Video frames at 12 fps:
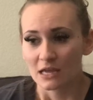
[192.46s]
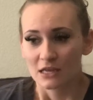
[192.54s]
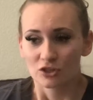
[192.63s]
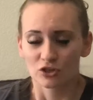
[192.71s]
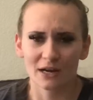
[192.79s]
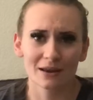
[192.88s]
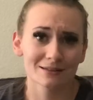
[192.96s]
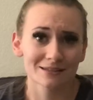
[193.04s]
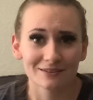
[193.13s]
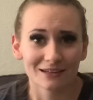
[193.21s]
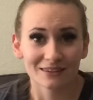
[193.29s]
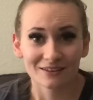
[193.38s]
try not to
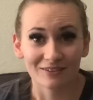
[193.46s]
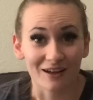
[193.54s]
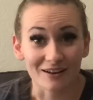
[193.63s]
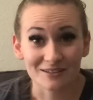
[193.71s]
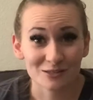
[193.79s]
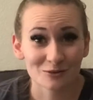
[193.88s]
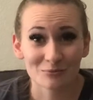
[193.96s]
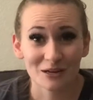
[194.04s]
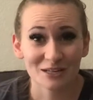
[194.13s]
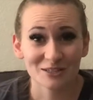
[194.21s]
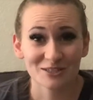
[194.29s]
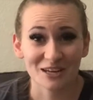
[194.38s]
look at the clock too
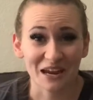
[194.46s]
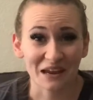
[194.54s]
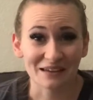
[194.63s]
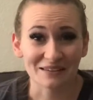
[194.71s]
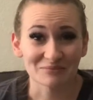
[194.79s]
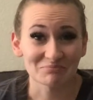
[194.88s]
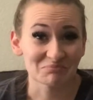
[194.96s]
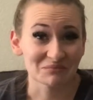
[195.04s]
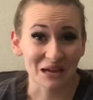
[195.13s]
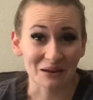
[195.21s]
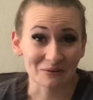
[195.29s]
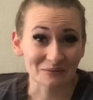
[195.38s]
much, and
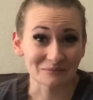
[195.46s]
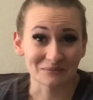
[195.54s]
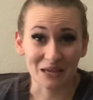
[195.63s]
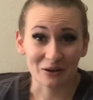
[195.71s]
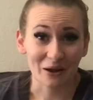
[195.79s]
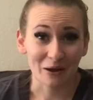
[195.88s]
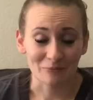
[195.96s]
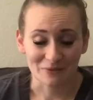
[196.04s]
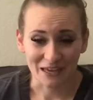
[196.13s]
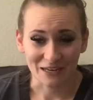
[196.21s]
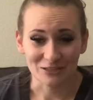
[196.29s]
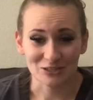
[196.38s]
that'll help
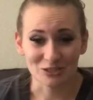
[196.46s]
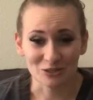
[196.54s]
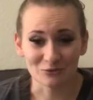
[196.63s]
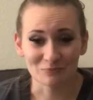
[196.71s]
that issue,